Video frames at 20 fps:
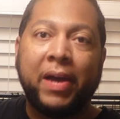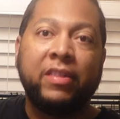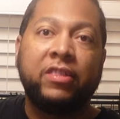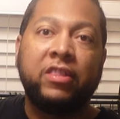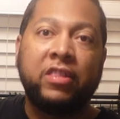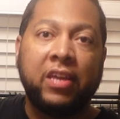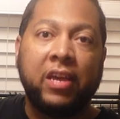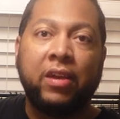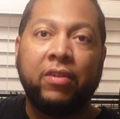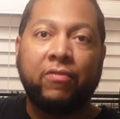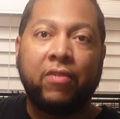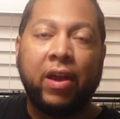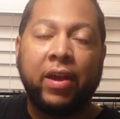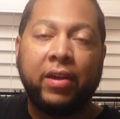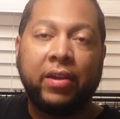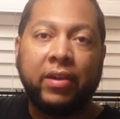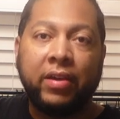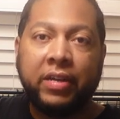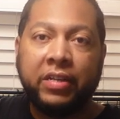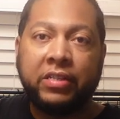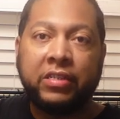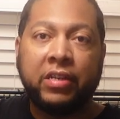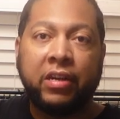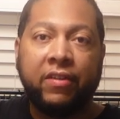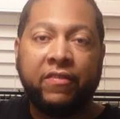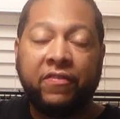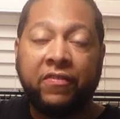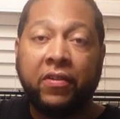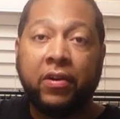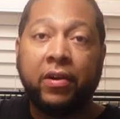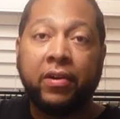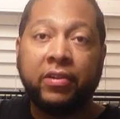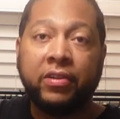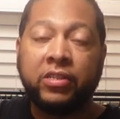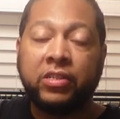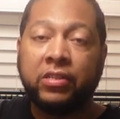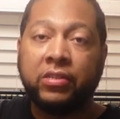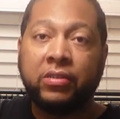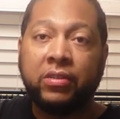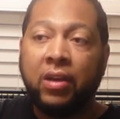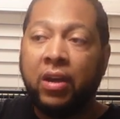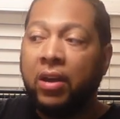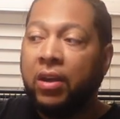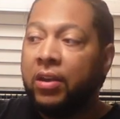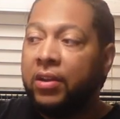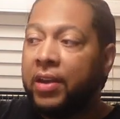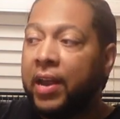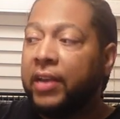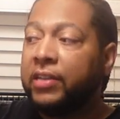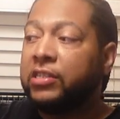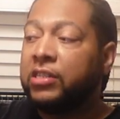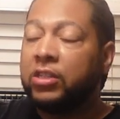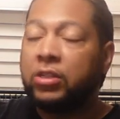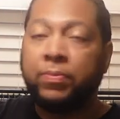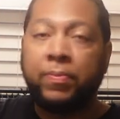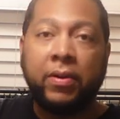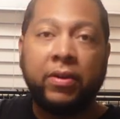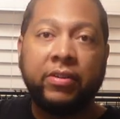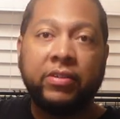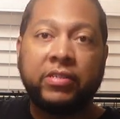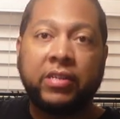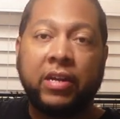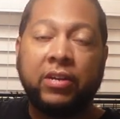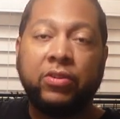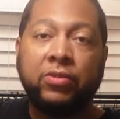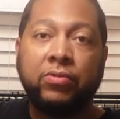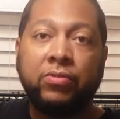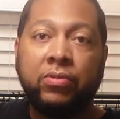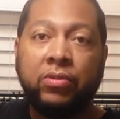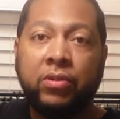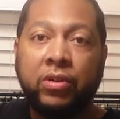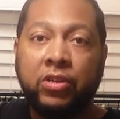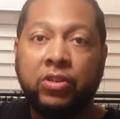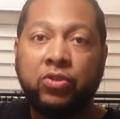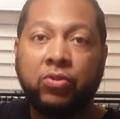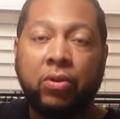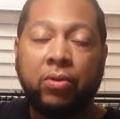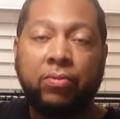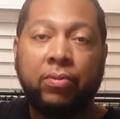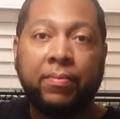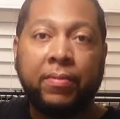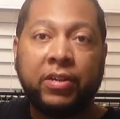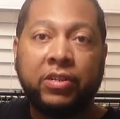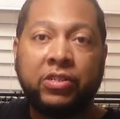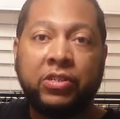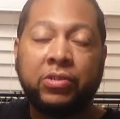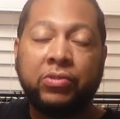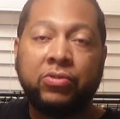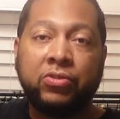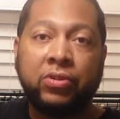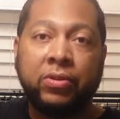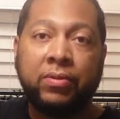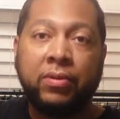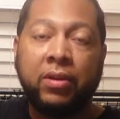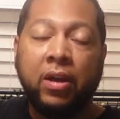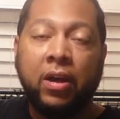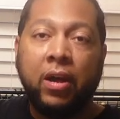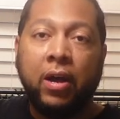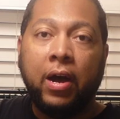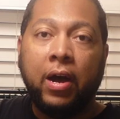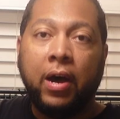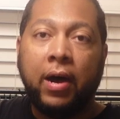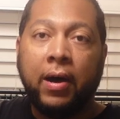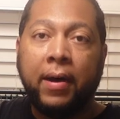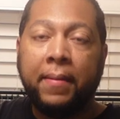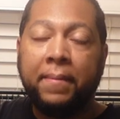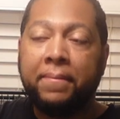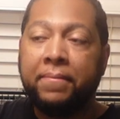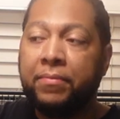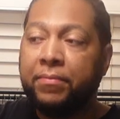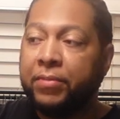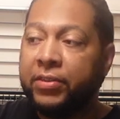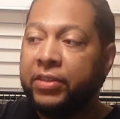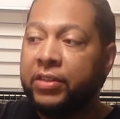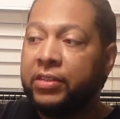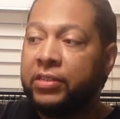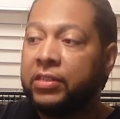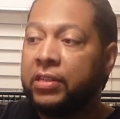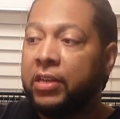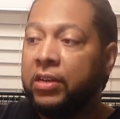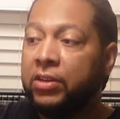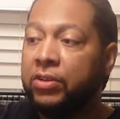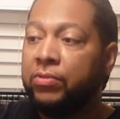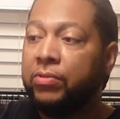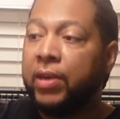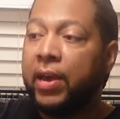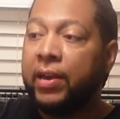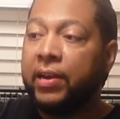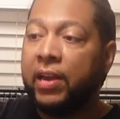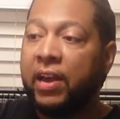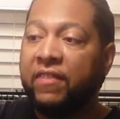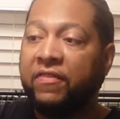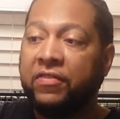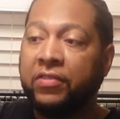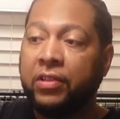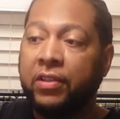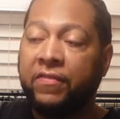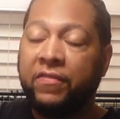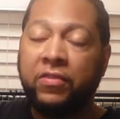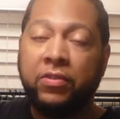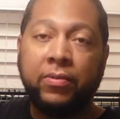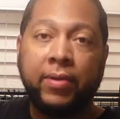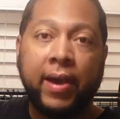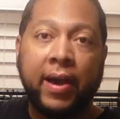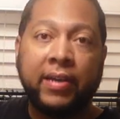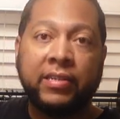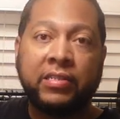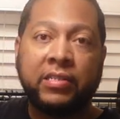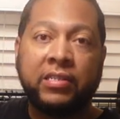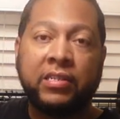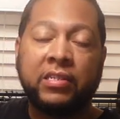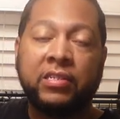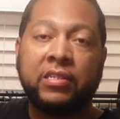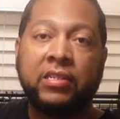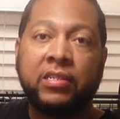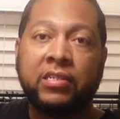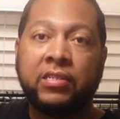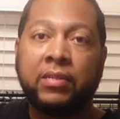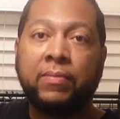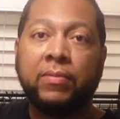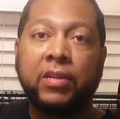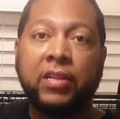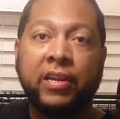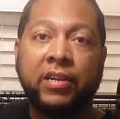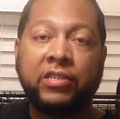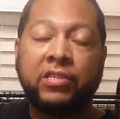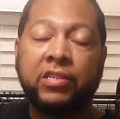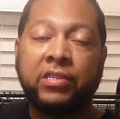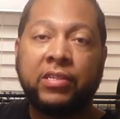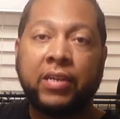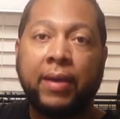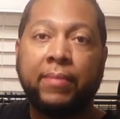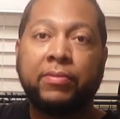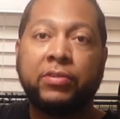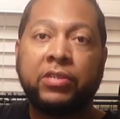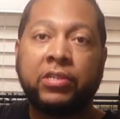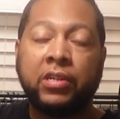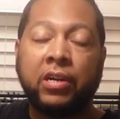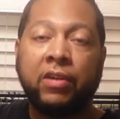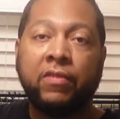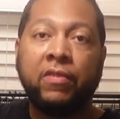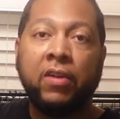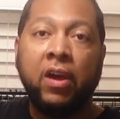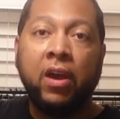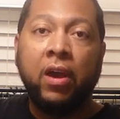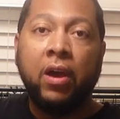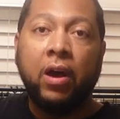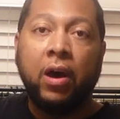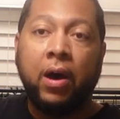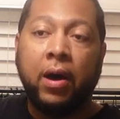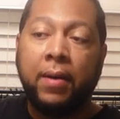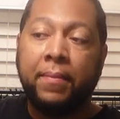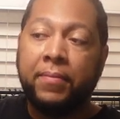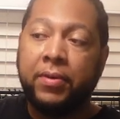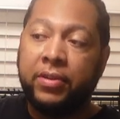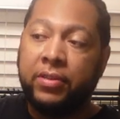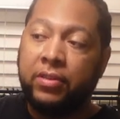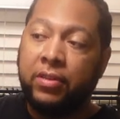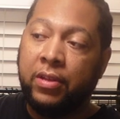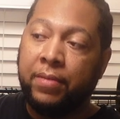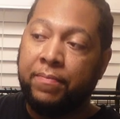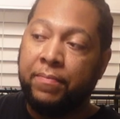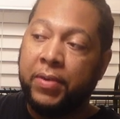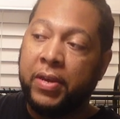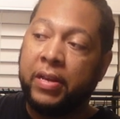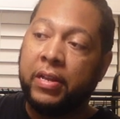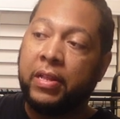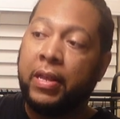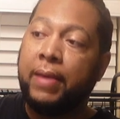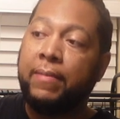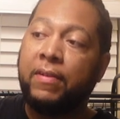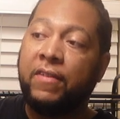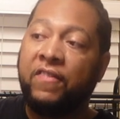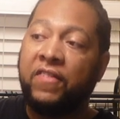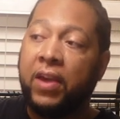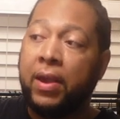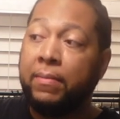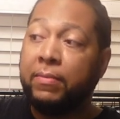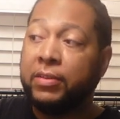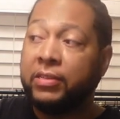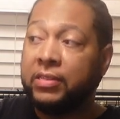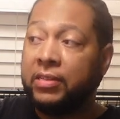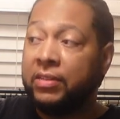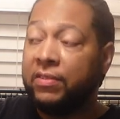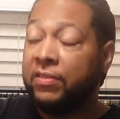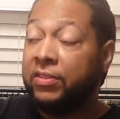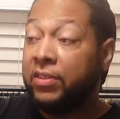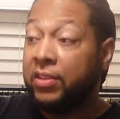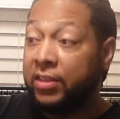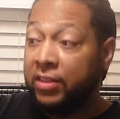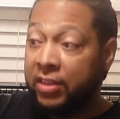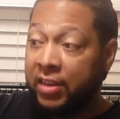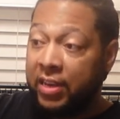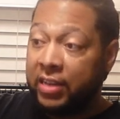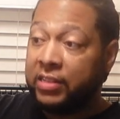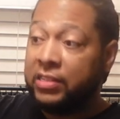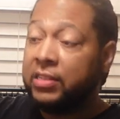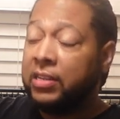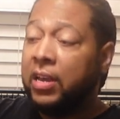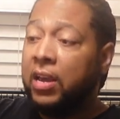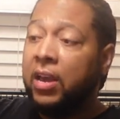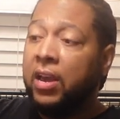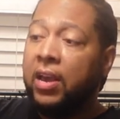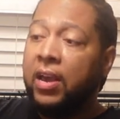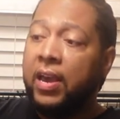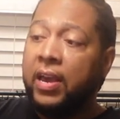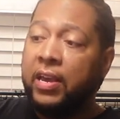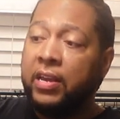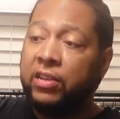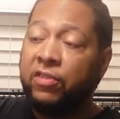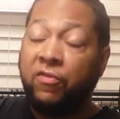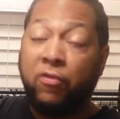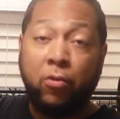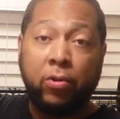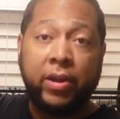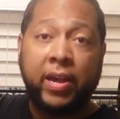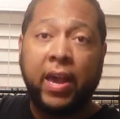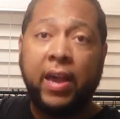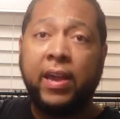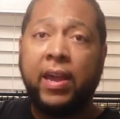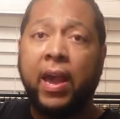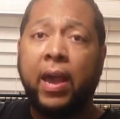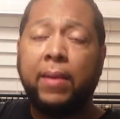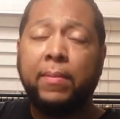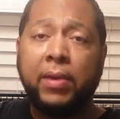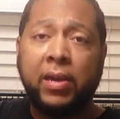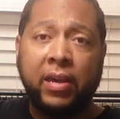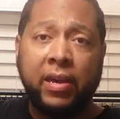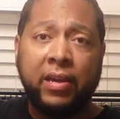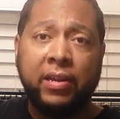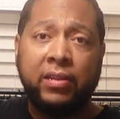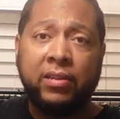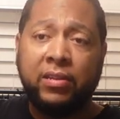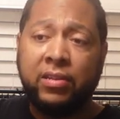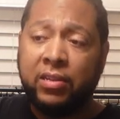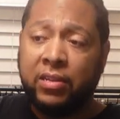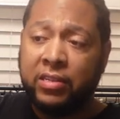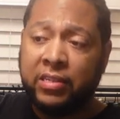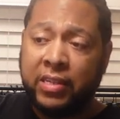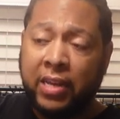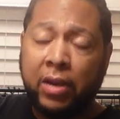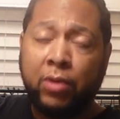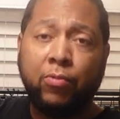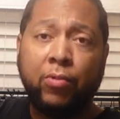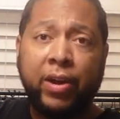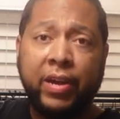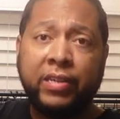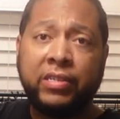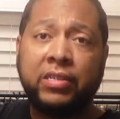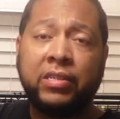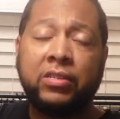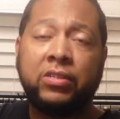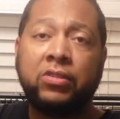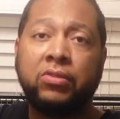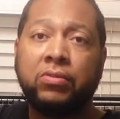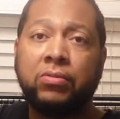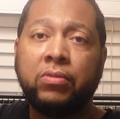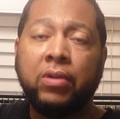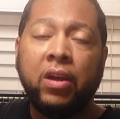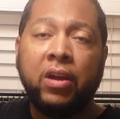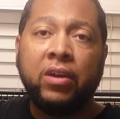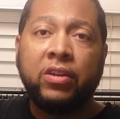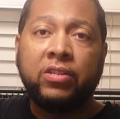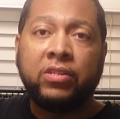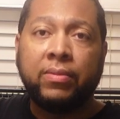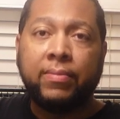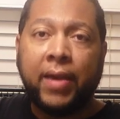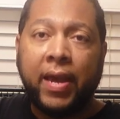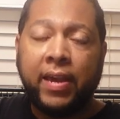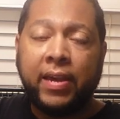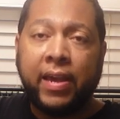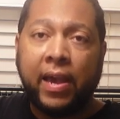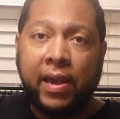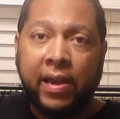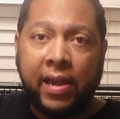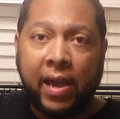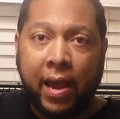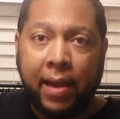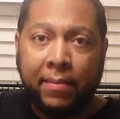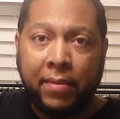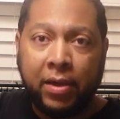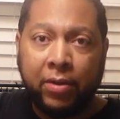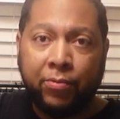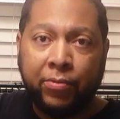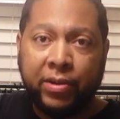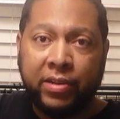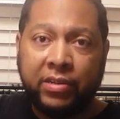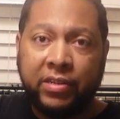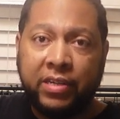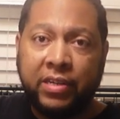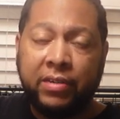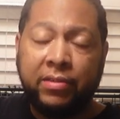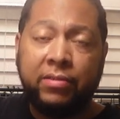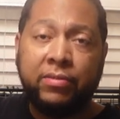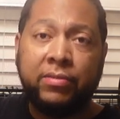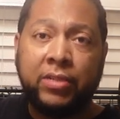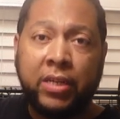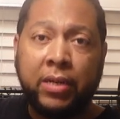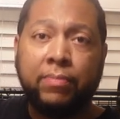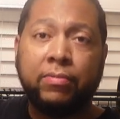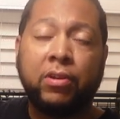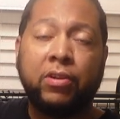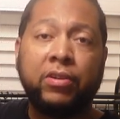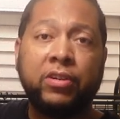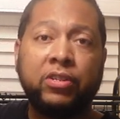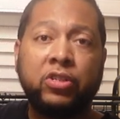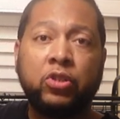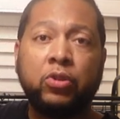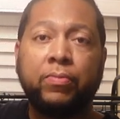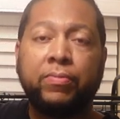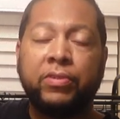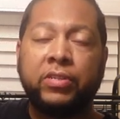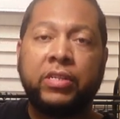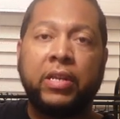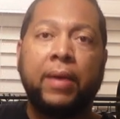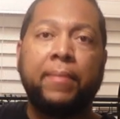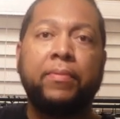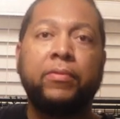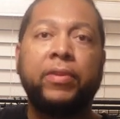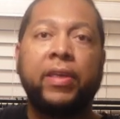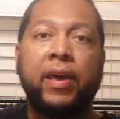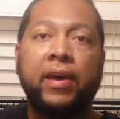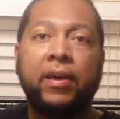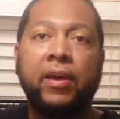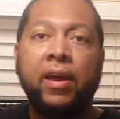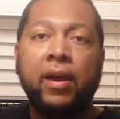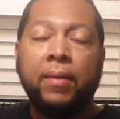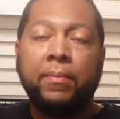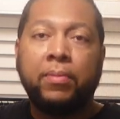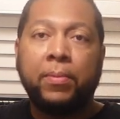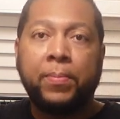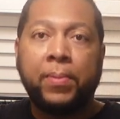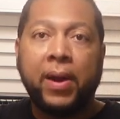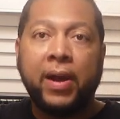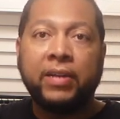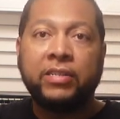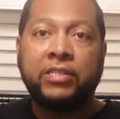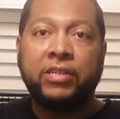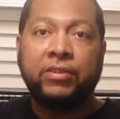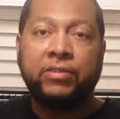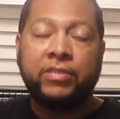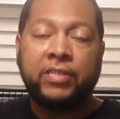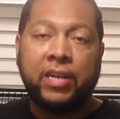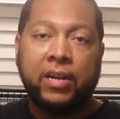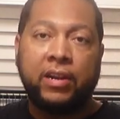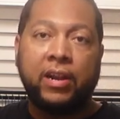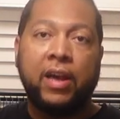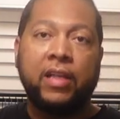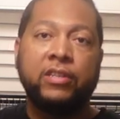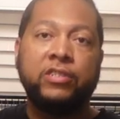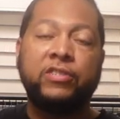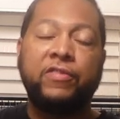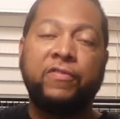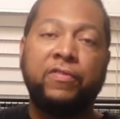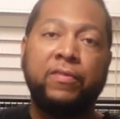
thing, right? It's fun. It's a nice experience. I do enjoy it with my children, but this can do that definitely for you guys that's into the simulation type of stuff. But the big claim to fame is to this is 4K gaming, and segues into some 8K gaming with deep learning super sample. That proprietary technology